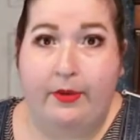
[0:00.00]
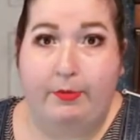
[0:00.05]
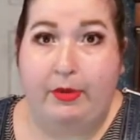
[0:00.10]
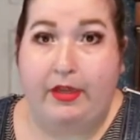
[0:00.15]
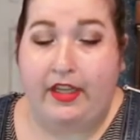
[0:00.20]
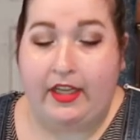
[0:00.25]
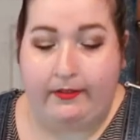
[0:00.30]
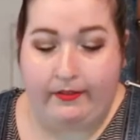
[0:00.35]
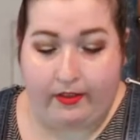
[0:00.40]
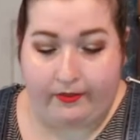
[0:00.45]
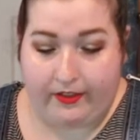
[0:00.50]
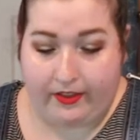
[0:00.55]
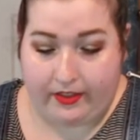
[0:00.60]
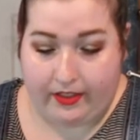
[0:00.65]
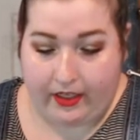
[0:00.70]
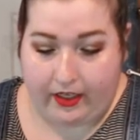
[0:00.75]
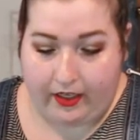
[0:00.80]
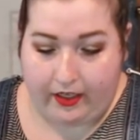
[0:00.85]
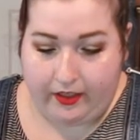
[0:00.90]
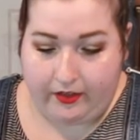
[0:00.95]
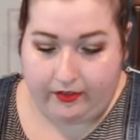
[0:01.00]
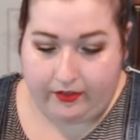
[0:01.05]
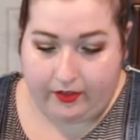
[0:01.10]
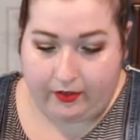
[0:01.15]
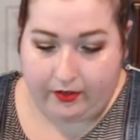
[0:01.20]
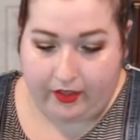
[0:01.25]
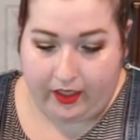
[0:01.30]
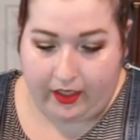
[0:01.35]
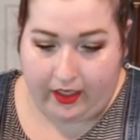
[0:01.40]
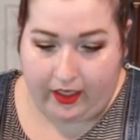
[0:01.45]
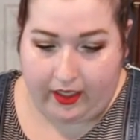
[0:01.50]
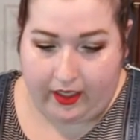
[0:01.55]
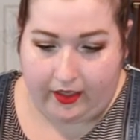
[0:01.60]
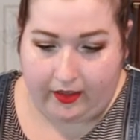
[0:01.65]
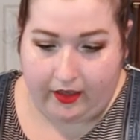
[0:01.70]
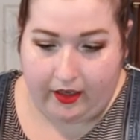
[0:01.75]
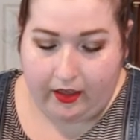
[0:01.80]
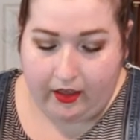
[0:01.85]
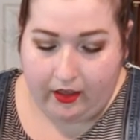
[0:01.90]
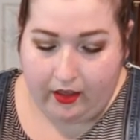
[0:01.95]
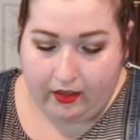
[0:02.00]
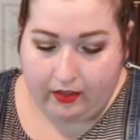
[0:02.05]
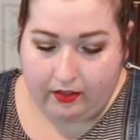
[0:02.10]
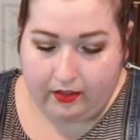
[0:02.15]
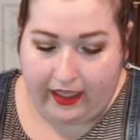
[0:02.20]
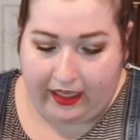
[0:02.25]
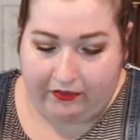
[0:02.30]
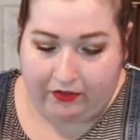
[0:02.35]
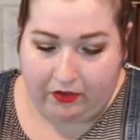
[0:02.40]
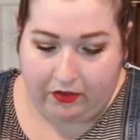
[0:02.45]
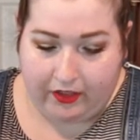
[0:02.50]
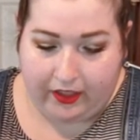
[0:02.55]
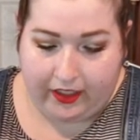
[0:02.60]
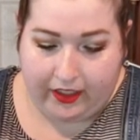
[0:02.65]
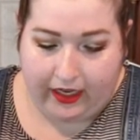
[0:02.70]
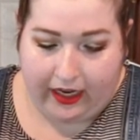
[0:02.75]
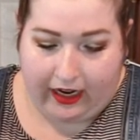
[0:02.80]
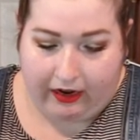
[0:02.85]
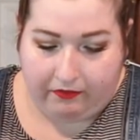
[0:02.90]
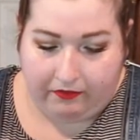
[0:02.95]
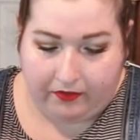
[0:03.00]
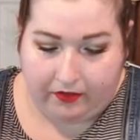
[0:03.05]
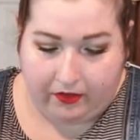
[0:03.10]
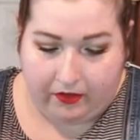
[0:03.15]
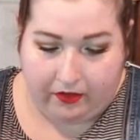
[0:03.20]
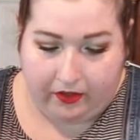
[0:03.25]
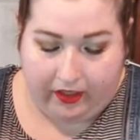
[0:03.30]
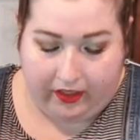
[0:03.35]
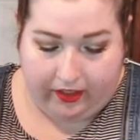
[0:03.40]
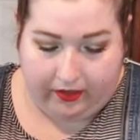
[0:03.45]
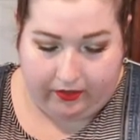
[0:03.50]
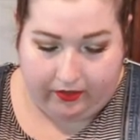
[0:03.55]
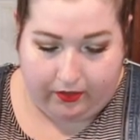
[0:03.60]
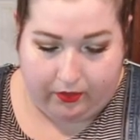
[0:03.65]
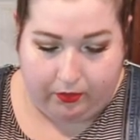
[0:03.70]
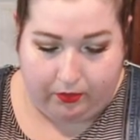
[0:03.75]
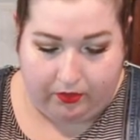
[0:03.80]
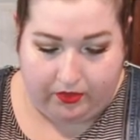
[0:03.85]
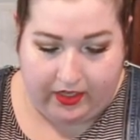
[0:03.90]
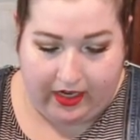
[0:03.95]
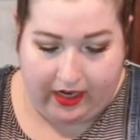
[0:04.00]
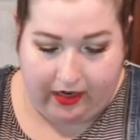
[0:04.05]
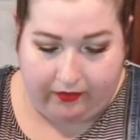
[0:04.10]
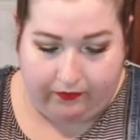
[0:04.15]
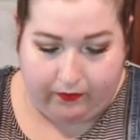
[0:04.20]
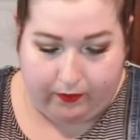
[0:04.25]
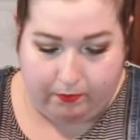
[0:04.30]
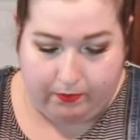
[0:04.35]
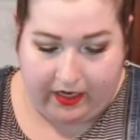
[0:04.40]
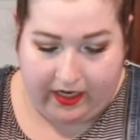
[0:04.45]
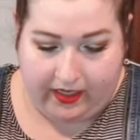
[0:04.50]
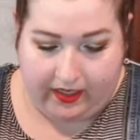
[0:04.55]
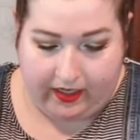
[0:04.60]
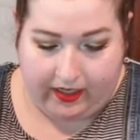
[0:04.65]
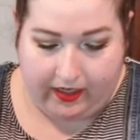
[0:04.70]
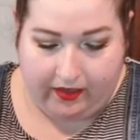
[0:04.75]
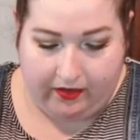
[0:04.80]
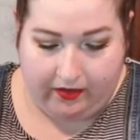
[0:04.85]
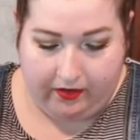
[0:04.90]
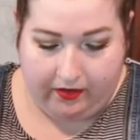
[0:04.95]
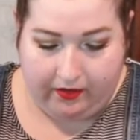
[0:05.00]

But even if it does, you can level it after it is cooled down from baking.